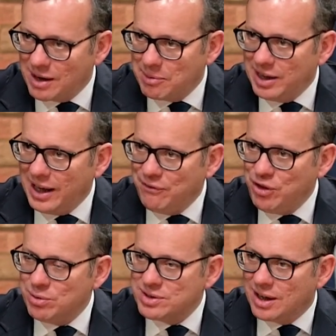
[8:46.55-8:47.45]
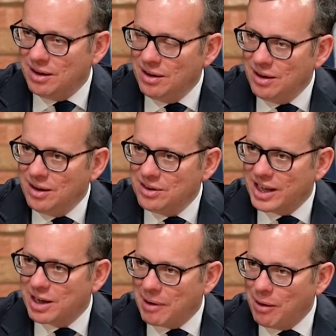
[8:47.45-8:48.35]
I mean, if you were to
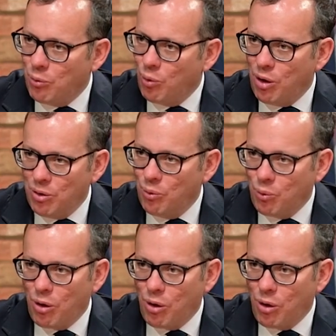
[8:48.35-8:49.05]
think about what